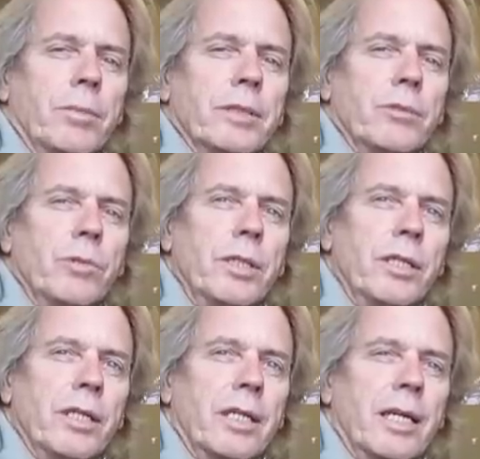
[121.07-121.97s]
But
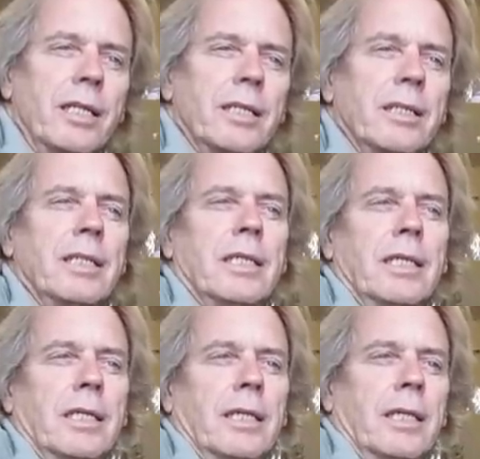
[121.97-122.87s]
really, it kind of
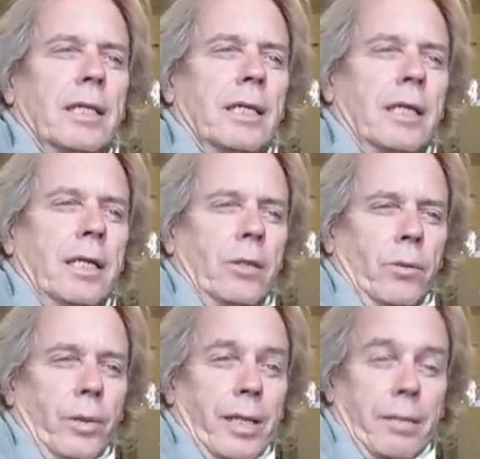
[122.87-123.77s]

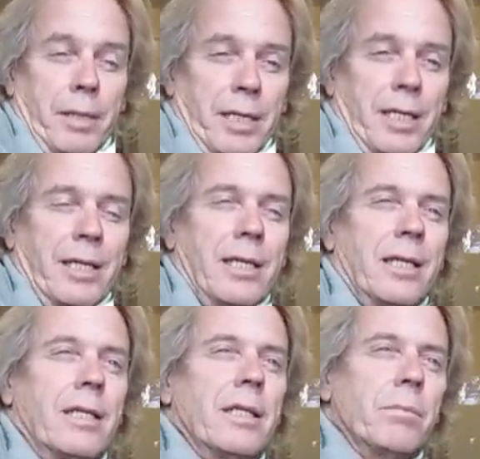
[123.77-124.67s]
what I mean,
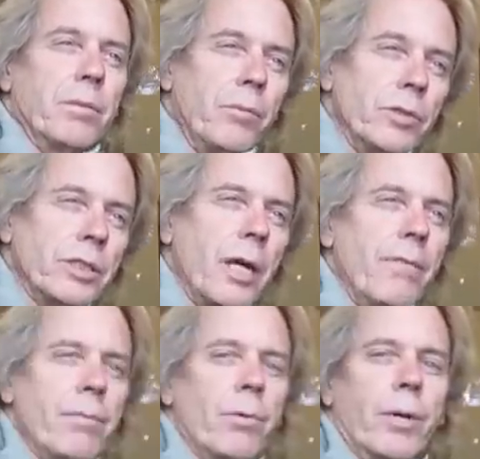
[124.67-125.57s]
the, the, most
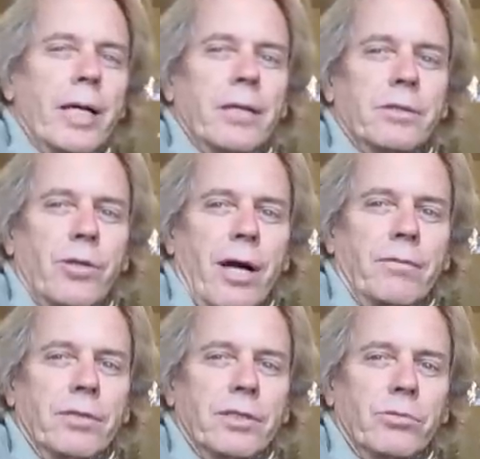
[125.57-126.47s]
comfortable way to
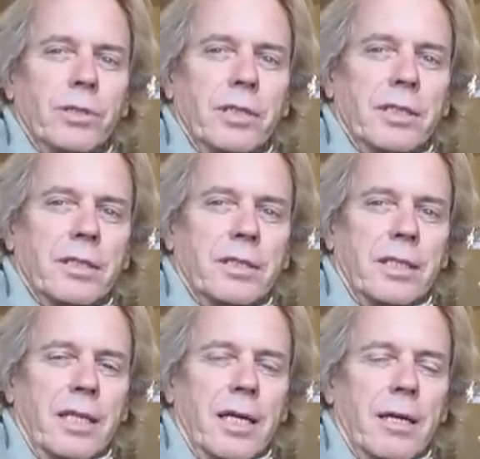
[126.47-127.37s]
travel is really to, to
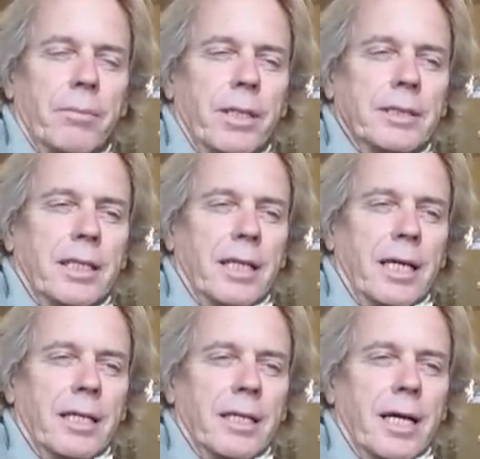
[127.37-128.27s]
get on a bus at
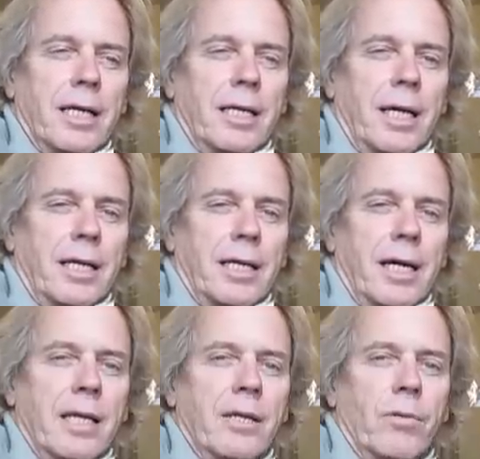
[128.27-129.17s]
like 9 o'clock at
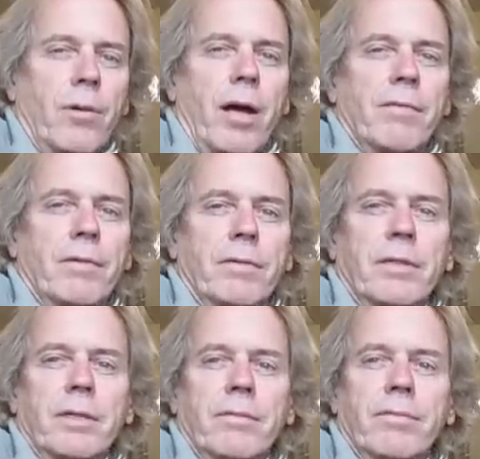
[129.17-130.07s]
night and arrive at
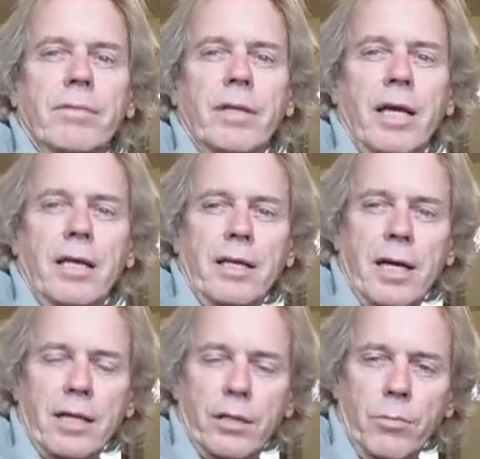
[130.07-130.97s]
uh, 8
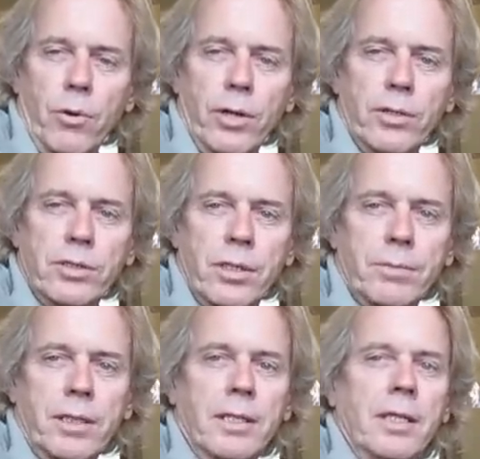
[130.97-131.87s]
o'clock in the morning or
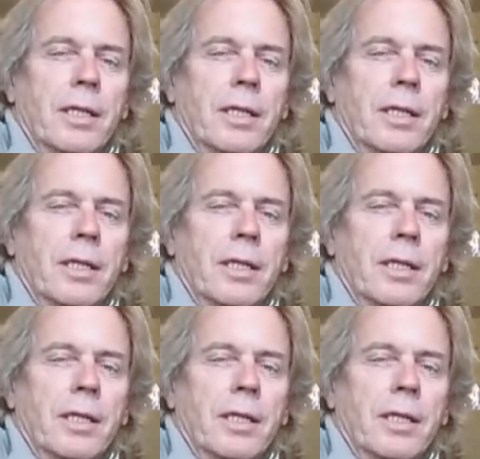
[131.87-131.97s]
something.